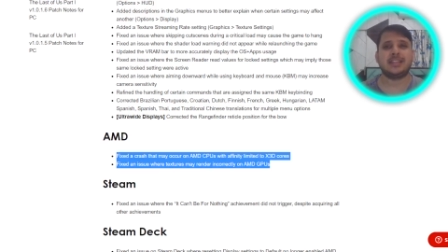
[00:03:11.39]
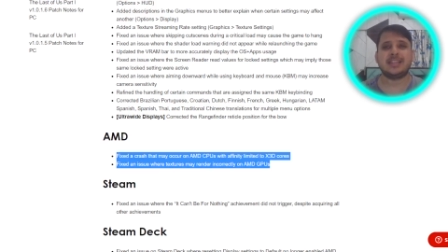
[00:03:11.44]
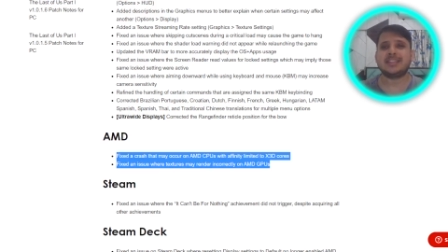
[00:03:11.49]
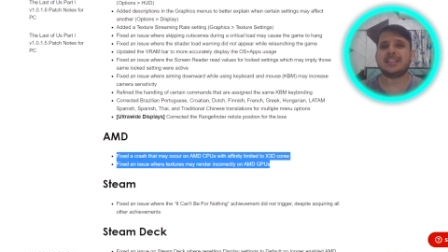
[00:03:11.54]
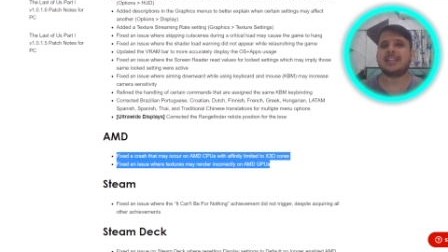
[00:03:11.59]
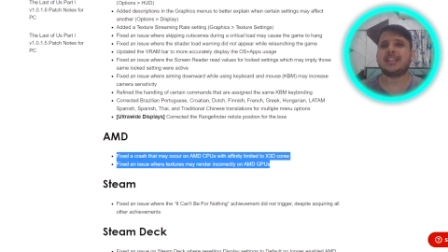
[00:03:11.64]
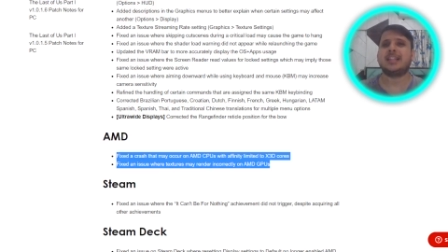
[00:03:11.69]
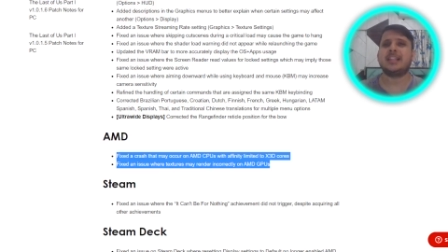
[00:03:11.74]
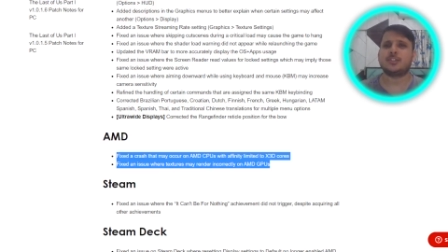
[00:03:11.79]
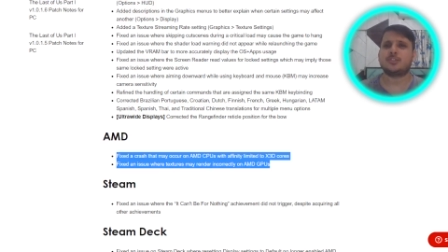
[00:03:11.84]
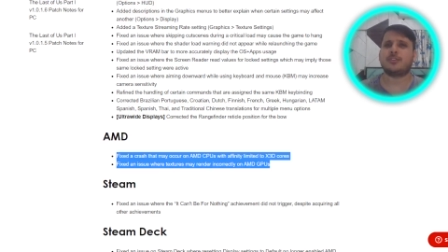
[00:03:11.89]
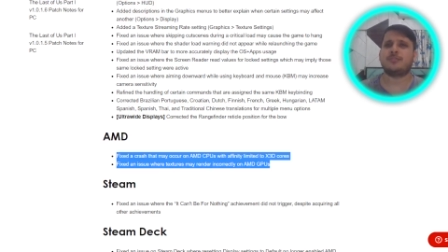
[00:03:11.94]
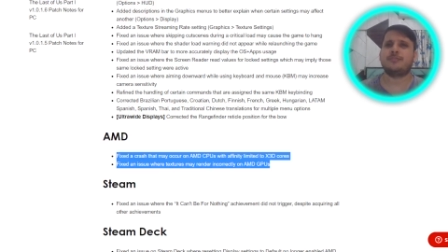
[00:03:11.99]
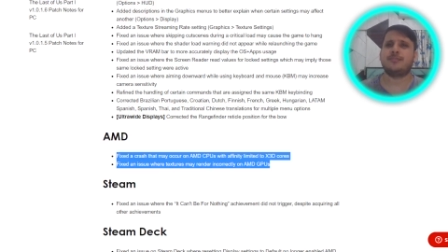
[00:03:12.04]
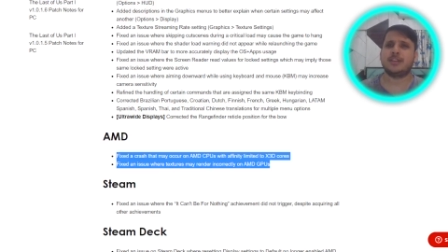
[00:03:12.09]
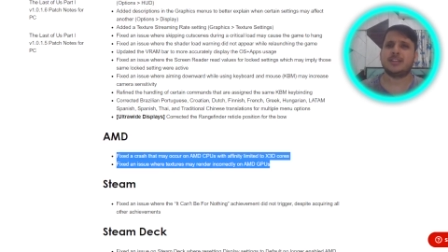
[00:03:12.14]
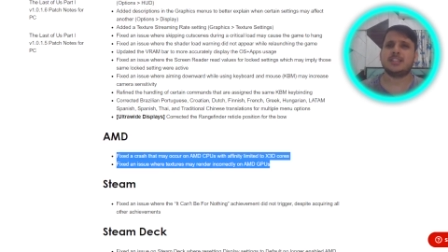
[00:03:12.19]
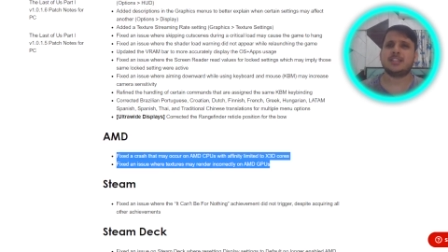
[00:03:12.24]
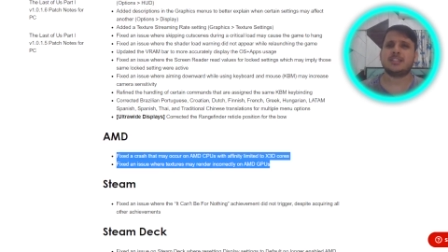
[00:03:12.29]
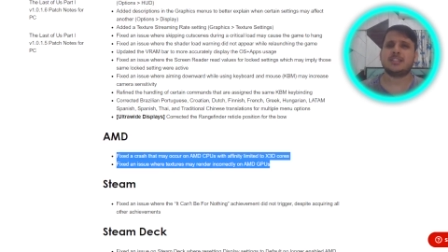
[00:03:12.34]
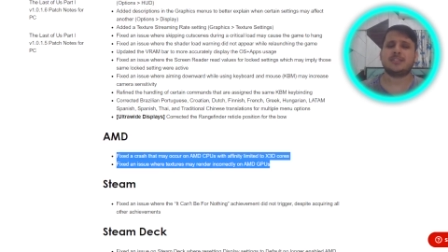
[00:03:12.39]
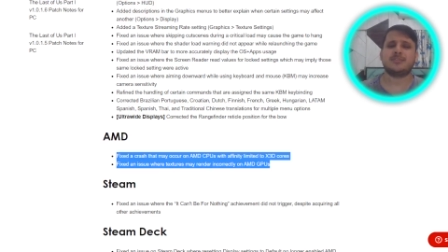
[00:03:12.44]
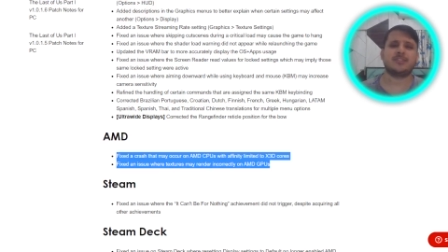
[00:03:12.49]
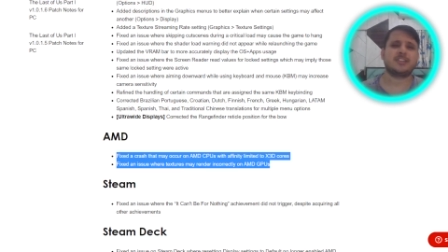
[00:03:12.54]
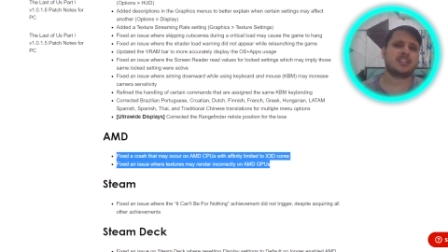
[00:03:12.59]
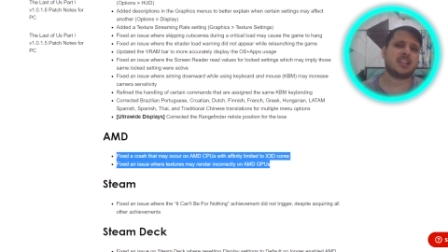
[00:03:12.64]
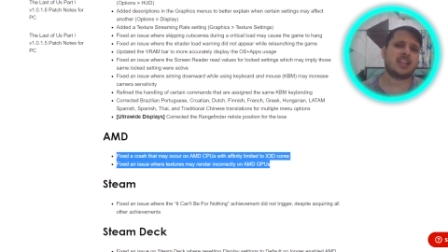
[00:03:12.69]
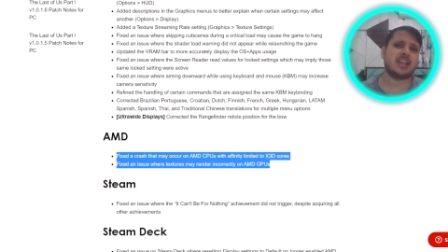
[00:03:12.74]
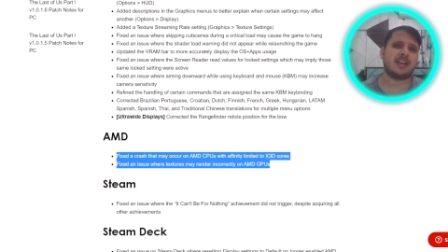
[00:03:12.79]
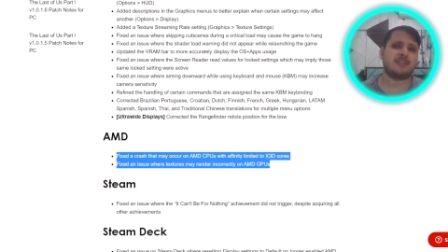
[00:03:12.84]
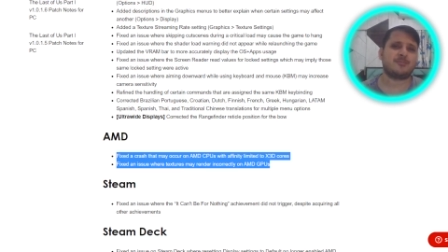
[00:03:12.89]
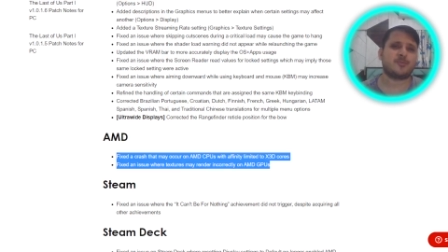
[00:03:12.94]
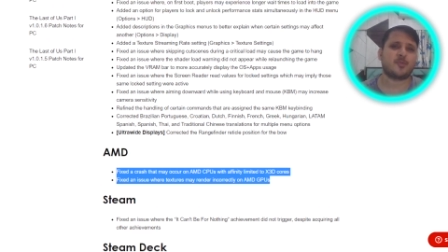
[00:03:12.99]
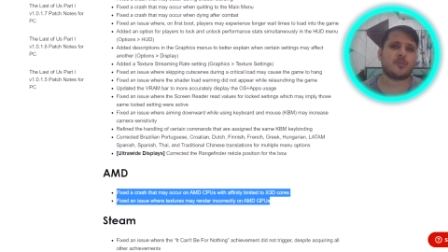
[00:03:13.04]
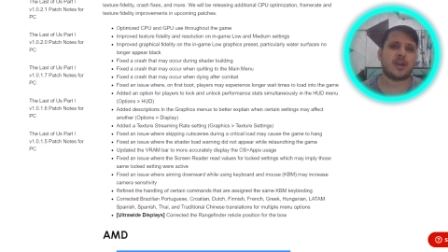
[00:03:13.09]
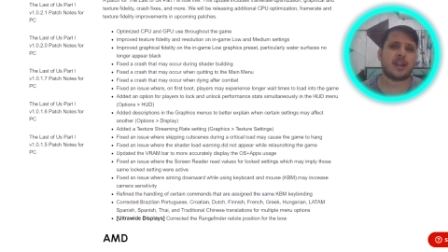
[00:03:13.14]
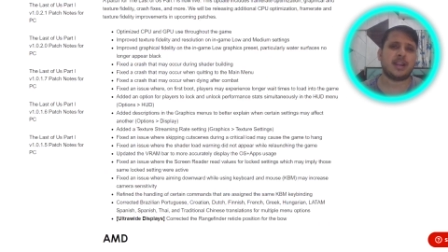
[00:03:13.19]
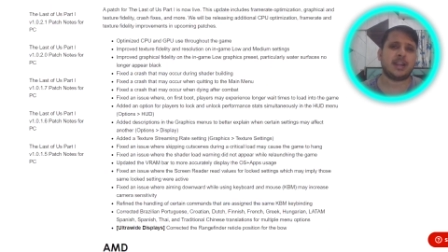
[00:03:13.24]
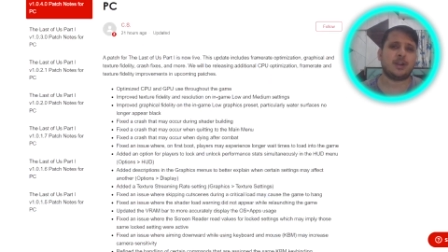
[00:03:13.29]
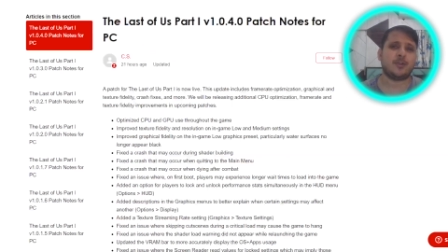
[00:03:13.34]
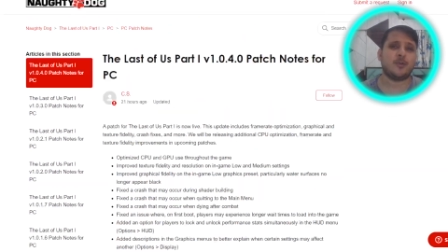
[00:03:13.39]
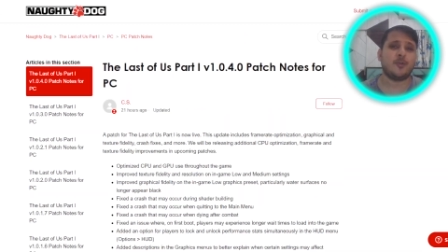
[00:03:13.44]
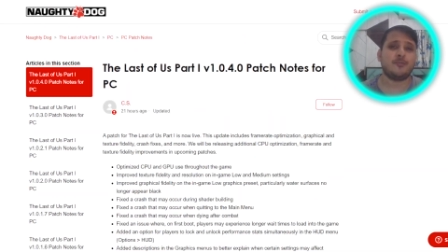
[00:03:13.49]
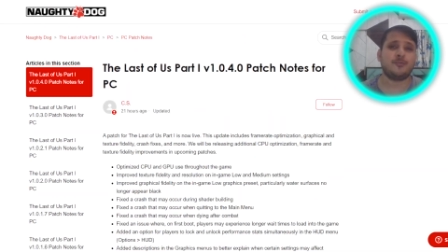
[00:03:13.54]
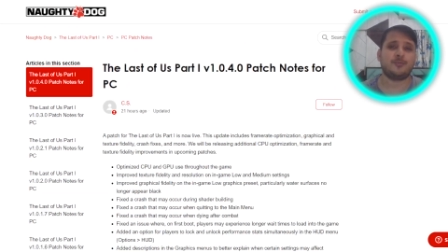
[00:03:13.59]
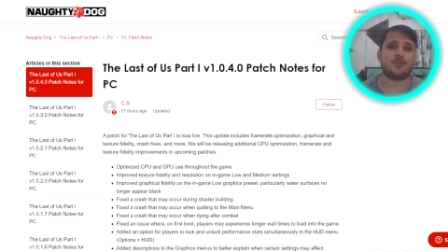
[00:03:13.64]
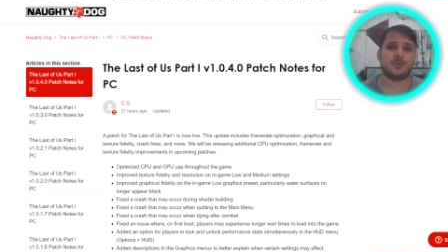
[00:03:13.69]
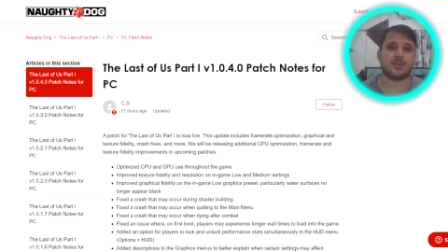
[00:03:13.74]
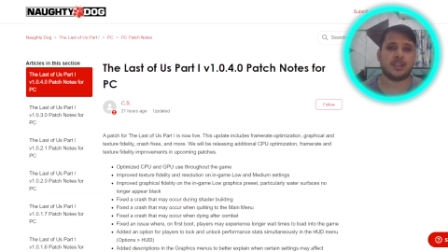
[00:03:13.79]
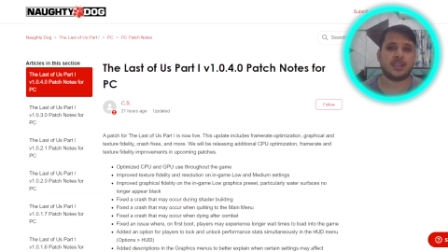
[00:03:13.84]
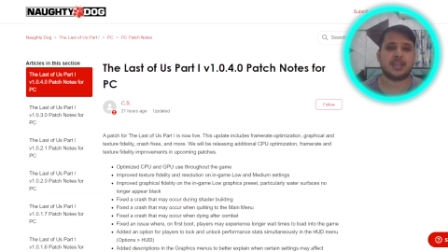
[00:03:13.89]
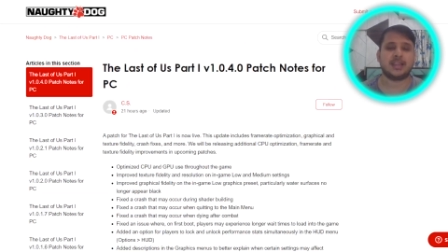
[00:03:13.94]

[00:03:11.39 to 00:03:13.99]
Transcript: these are the list of fixes which they have provided hopefully